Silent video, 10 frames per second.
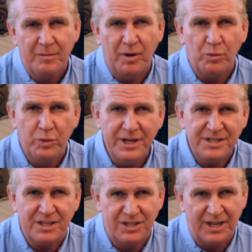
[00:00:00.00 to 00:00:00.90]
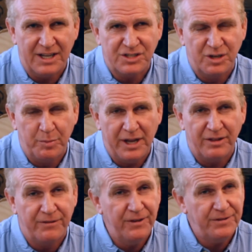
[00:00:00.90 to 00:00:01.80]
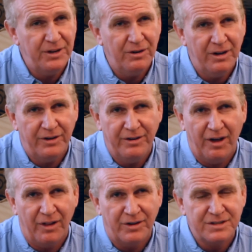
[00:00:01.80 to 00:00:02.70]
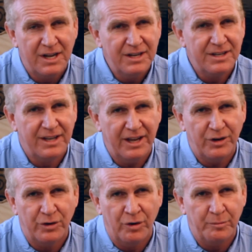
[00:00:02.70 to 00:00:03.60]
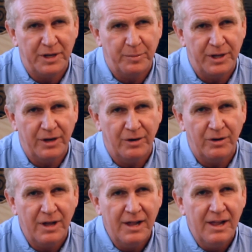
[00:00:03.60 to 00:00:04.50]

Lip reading: but we suggest you pay the $50 or $100 to get your own BPO